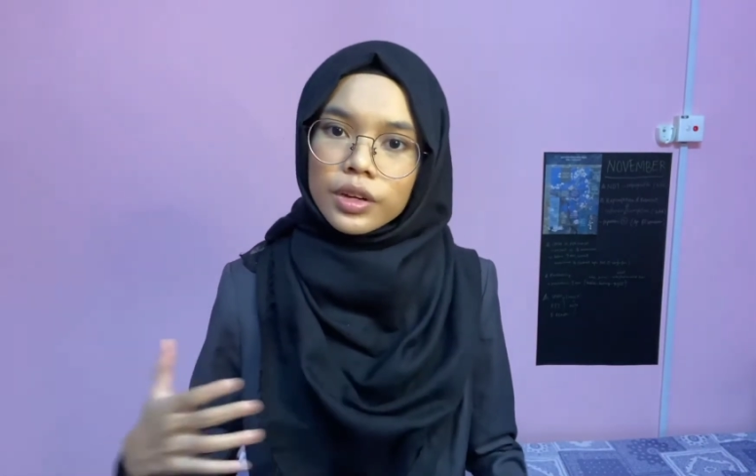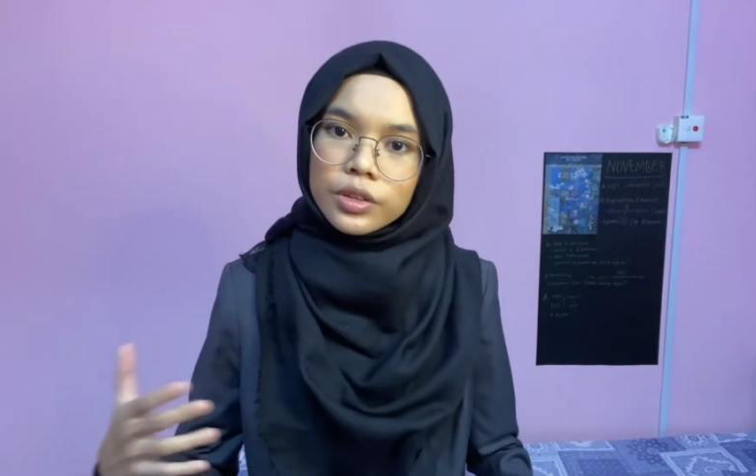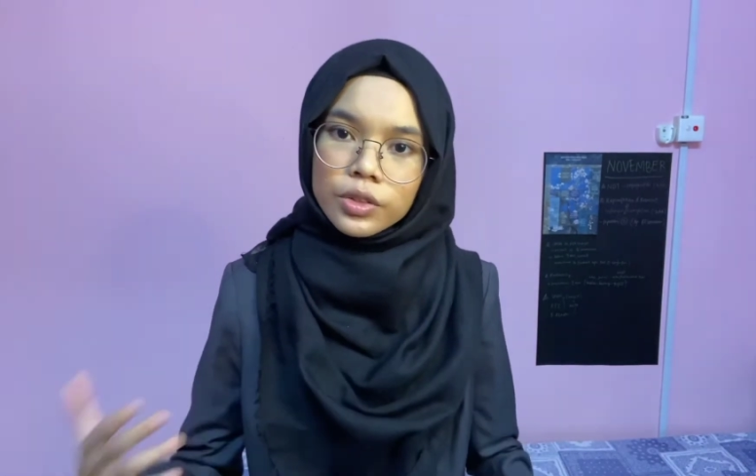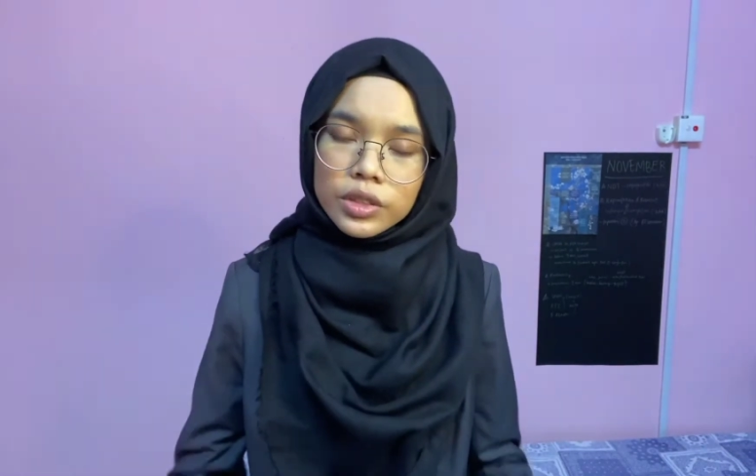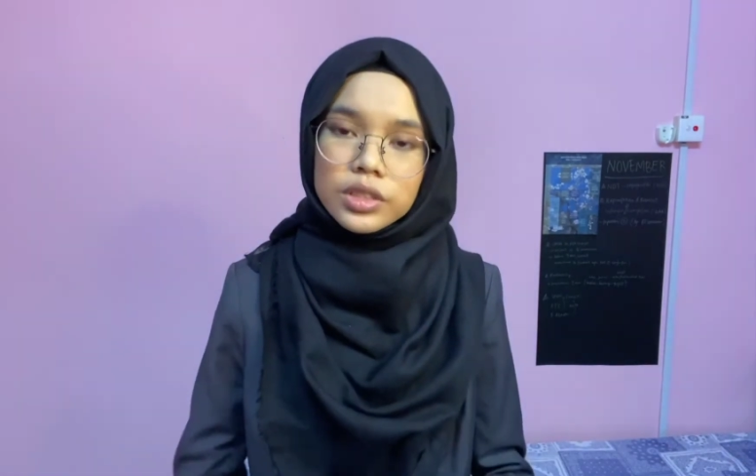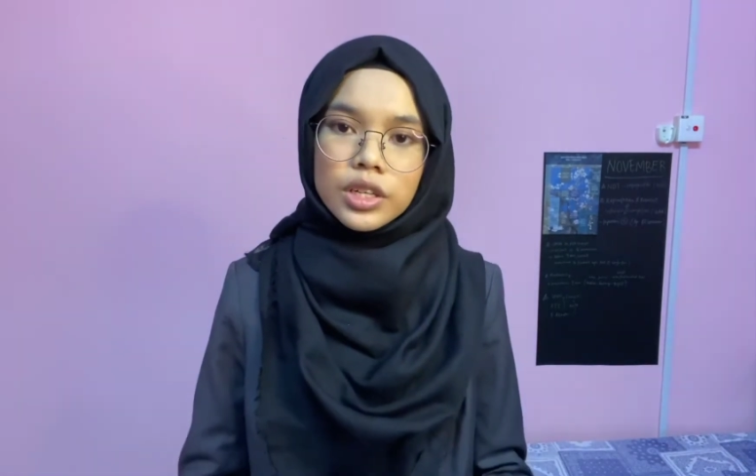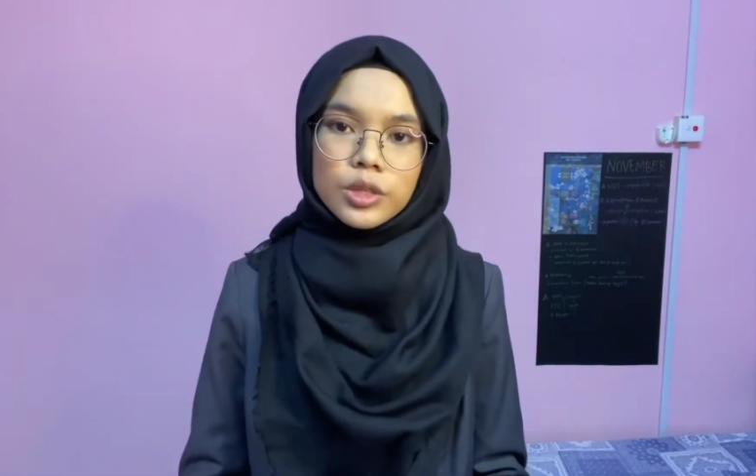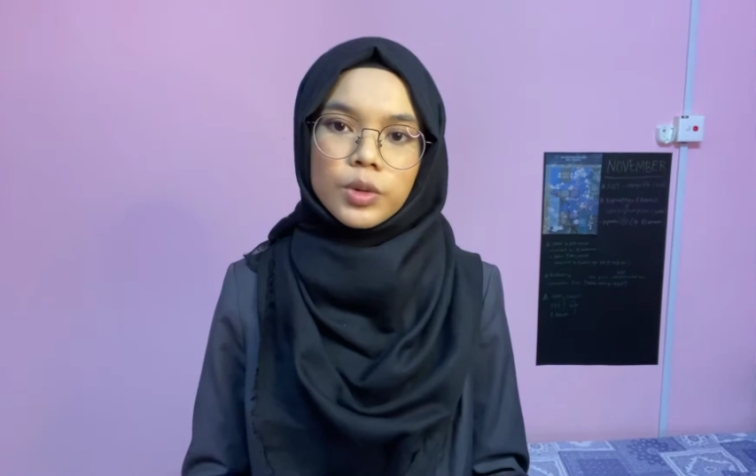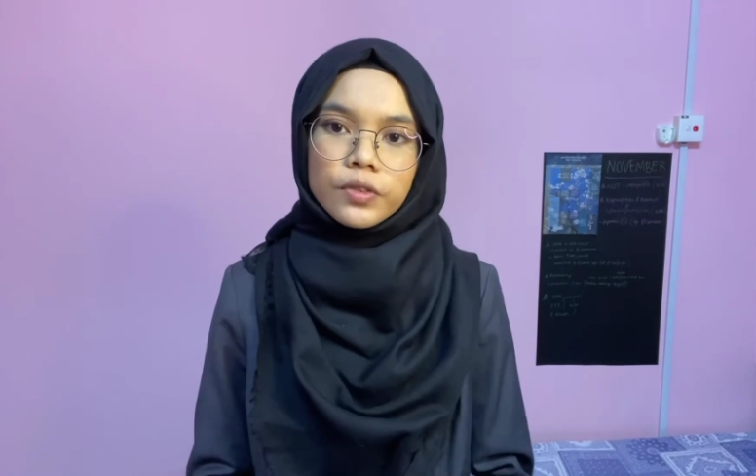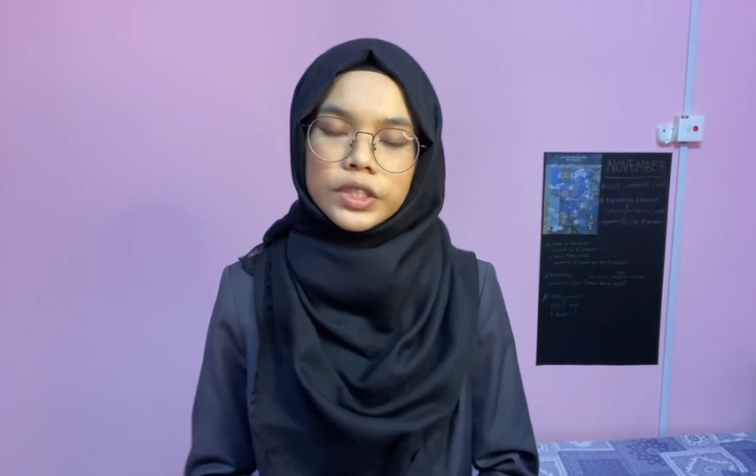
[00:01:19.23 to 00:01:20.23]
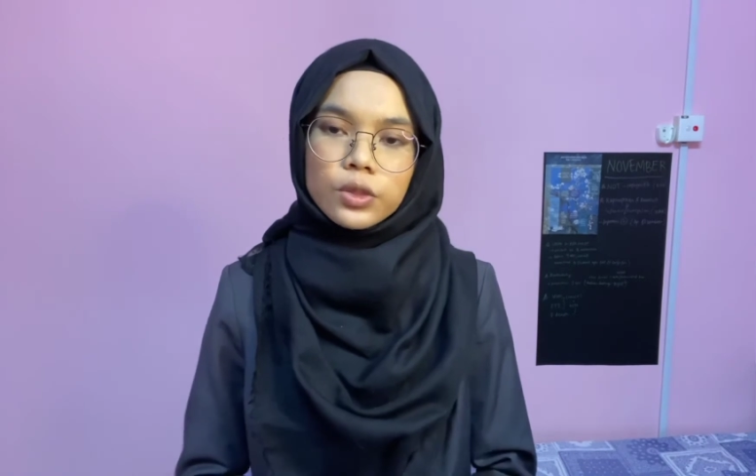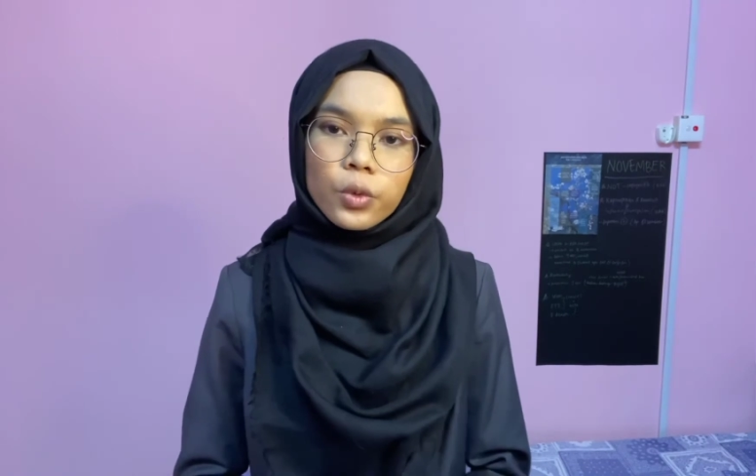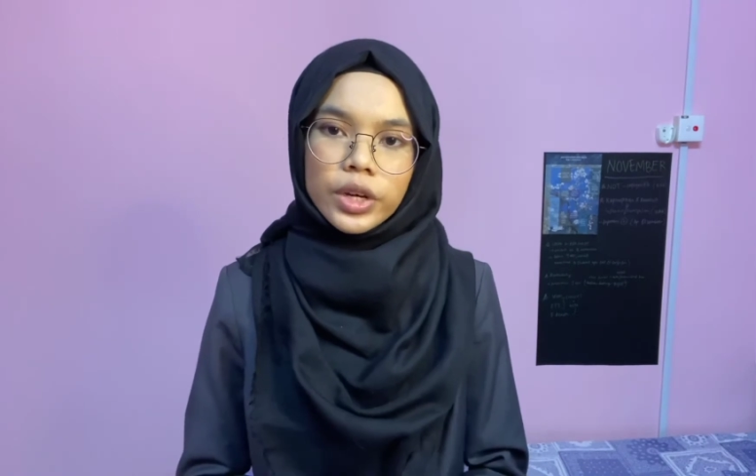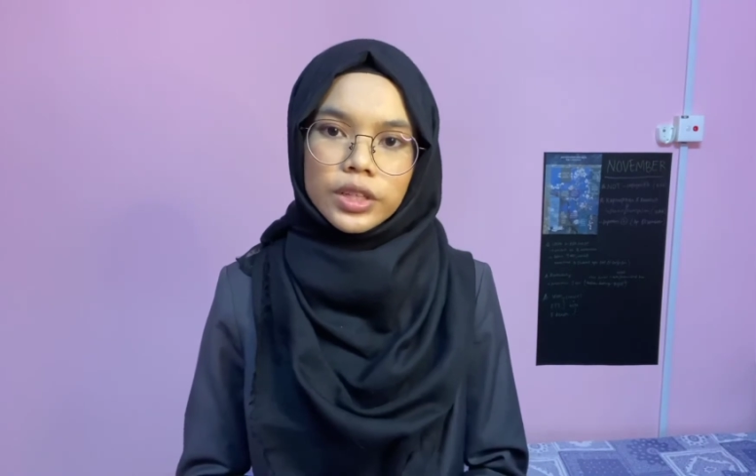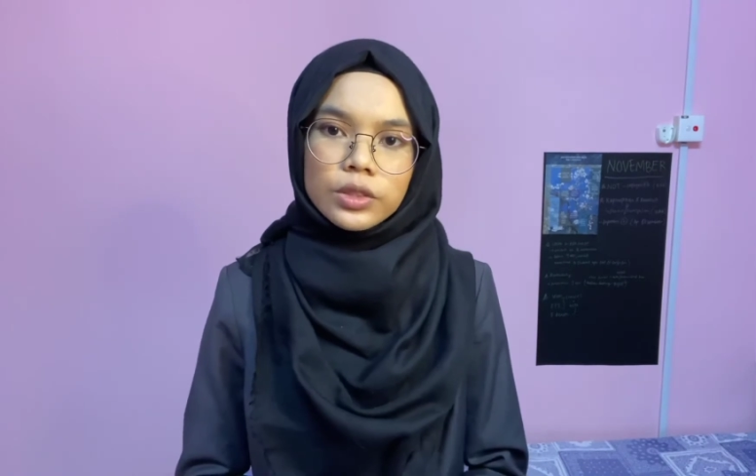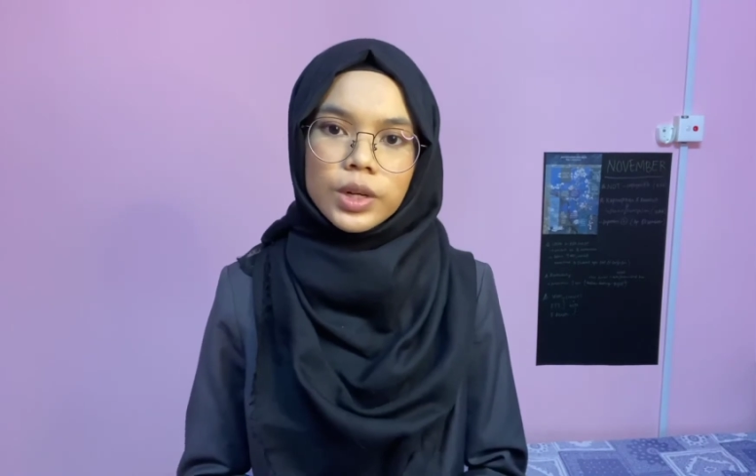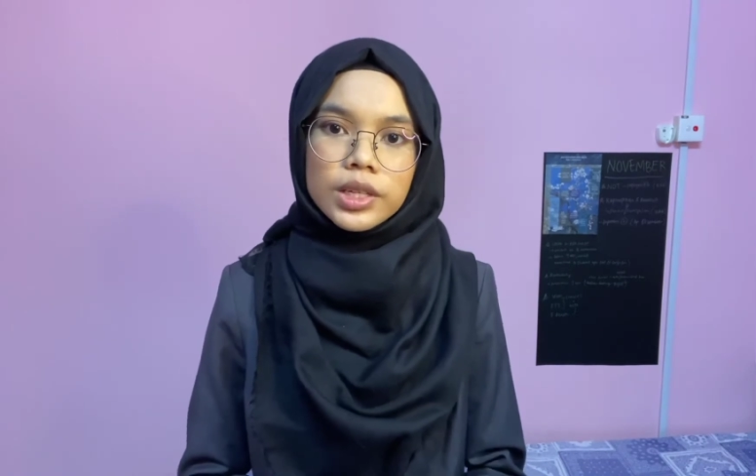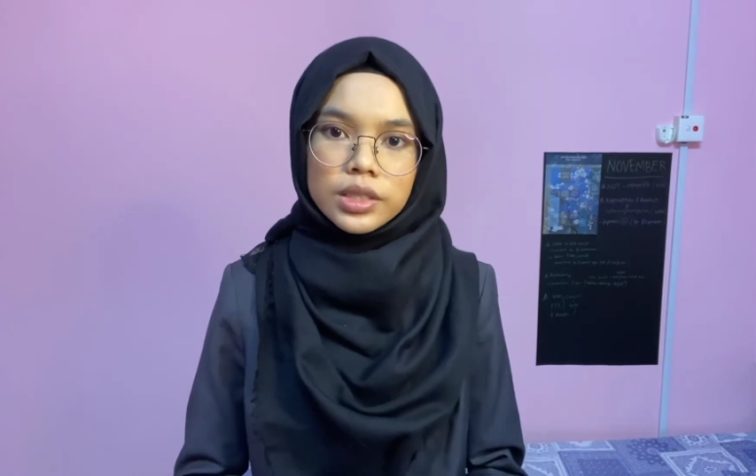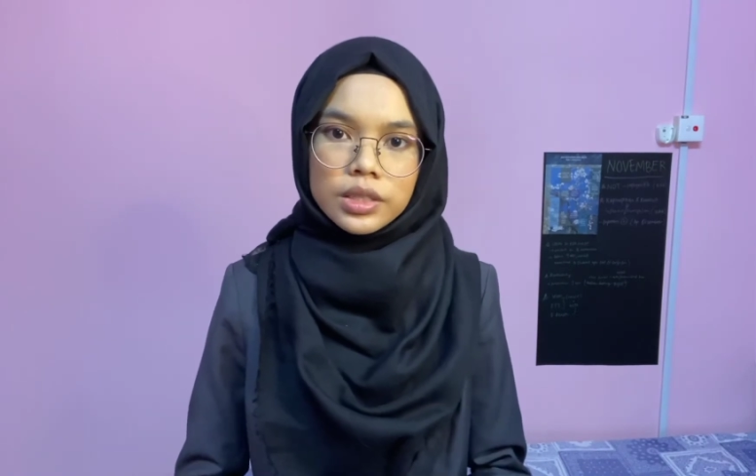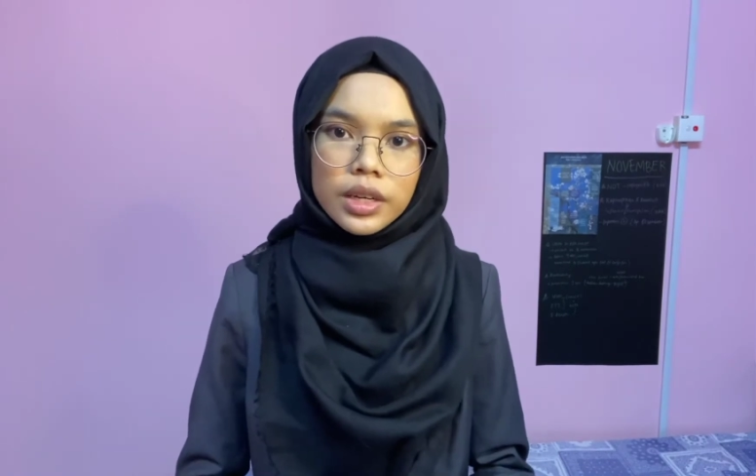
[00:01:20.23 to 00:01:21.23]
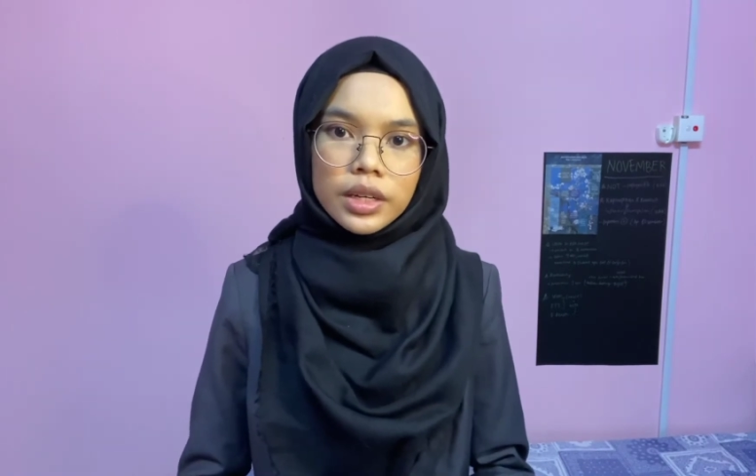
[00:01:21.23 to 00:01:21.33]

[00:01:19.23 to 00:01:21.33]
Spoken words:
Nuclear science provides a way to understand